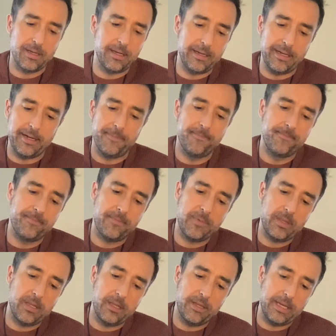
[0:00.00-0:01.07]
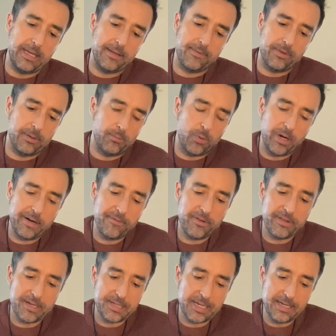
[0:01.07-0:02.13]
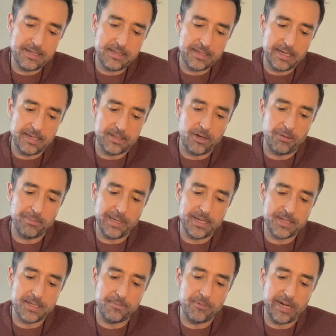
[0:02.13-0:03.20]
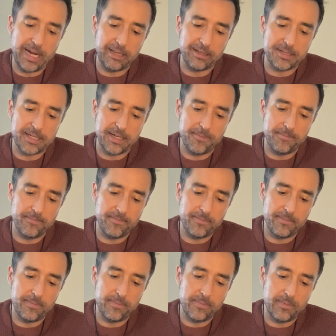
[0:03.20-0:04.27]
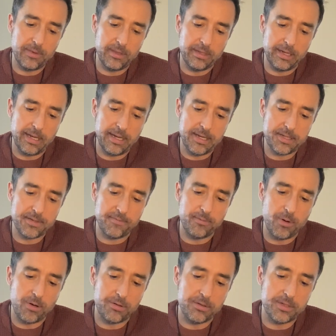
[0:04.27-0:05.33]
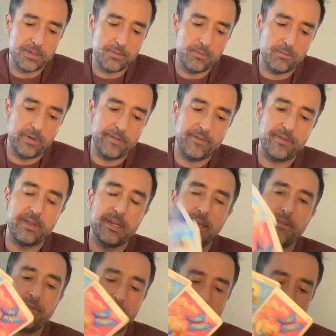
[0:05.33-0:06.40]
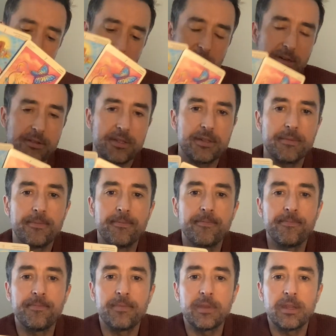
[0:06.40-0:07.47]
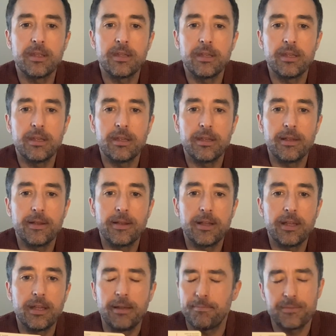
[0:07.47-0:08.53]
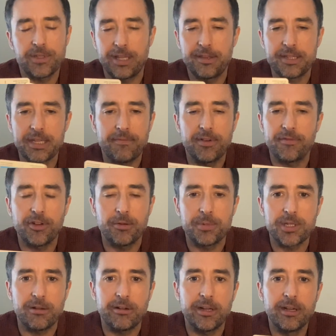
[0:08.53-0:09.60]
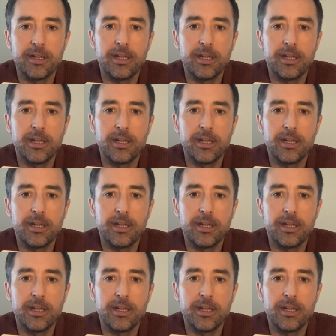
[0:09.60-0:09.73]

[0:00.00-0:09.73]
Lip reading: Yeah, whatever this is not based in reality. The Ace of Wands with the Three of Swords. And the Seven of Cups, sorry.